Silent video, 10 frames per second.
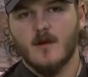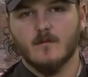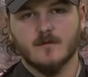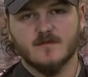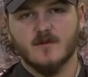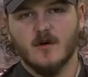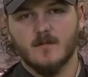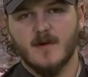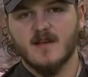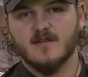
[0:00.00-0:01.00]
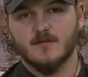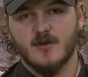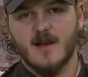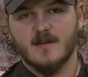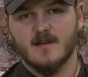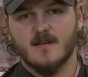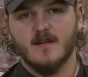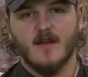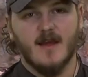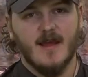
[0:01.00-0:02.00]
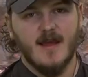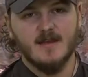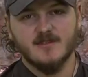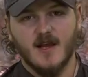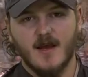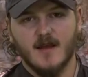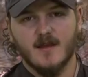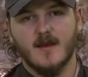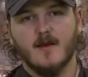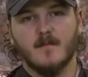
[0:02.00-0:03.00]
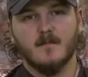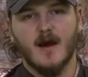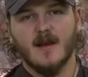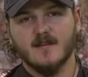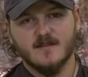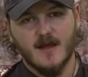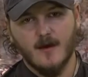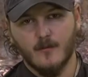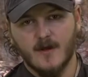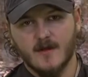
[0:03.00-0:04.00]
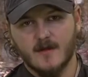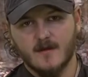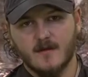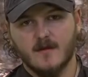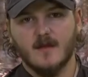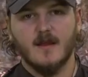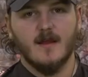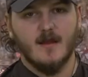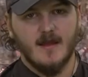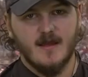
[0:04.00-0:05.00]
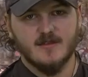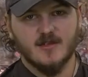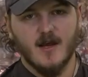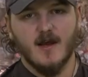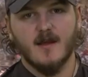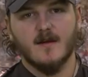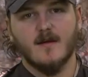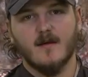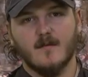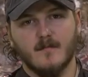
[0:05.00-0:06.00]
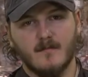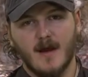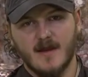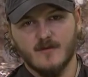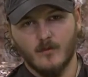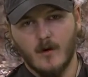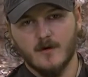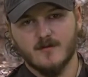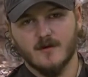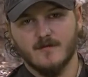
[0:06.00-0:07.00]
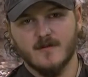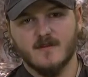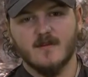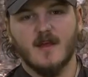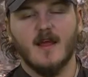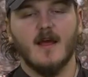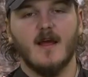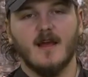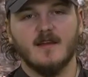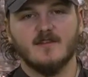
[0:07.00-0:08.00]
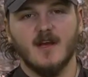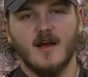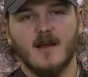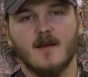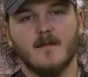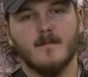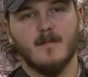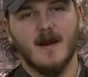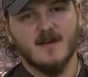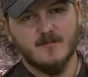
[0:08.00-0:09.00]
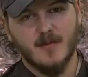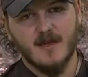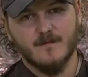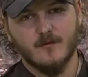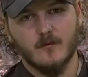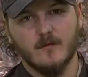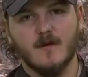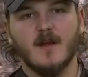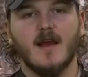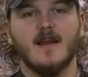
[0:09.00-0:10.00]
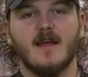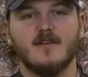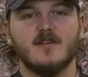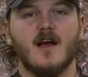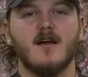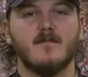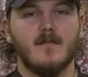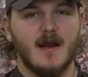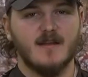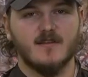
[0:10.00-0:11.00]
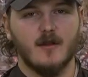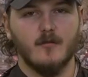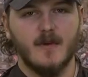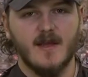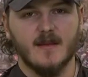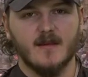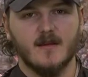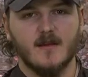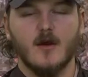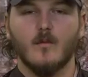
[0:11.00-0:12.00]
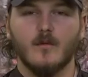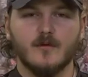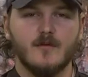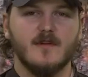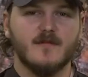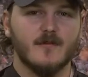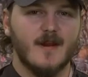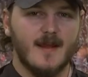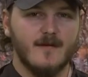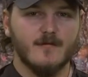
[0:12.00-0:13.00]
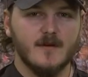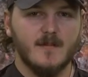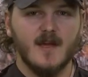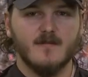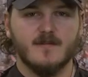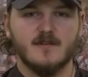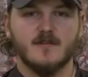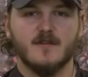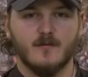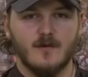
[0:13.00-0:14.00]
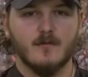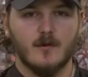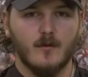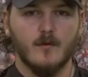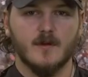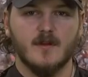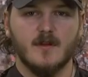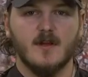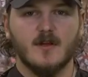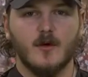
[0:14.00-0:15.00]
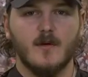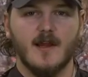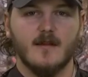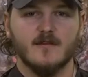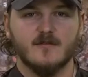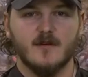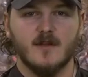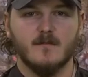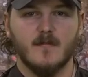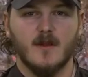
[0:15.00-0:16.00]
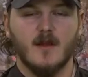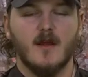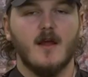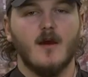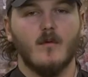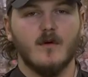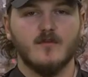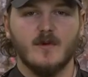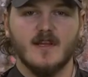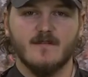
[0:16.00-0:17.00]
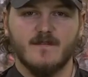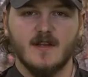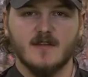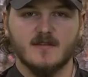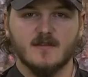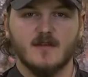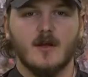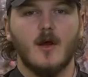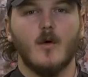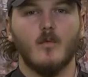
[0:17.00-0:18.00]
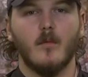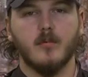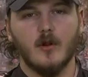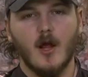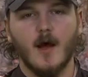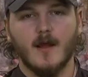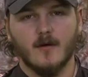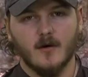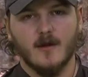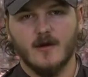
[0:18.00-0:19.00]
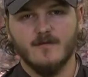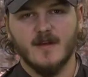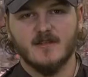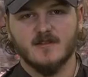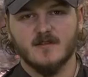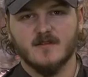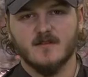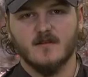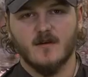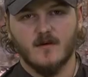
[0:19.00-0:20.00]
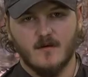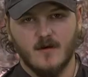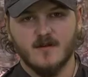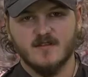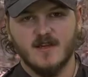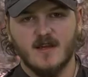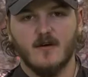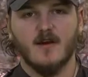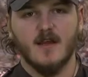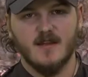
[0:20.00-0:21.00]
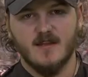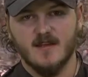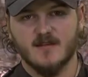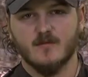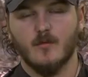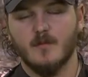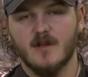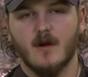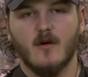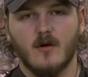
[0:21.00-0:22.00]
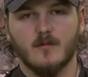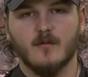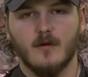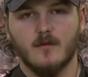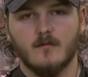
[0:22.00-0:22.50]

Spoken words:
We'll start by subtracting HI minus thigh wag, HI minus water surface, HI minus bankful, and HI minus low bank. We'll do this for every bed feature that we recorded going down the stream. Once we get finished, we'll plot our elevations on a scale, and this will be our long pro.